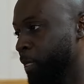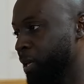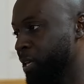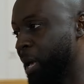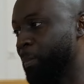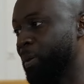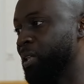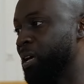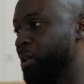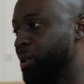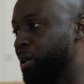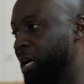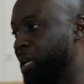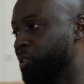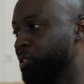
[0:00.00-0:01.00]
can be done
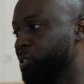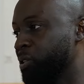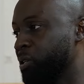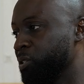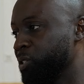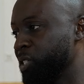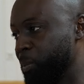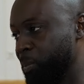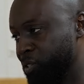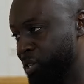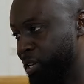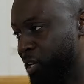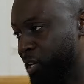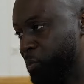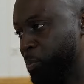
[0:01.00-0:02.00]
as
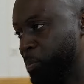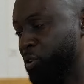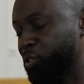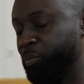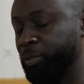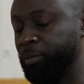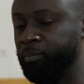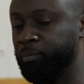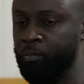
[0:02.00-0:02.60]
seamlessly as possible.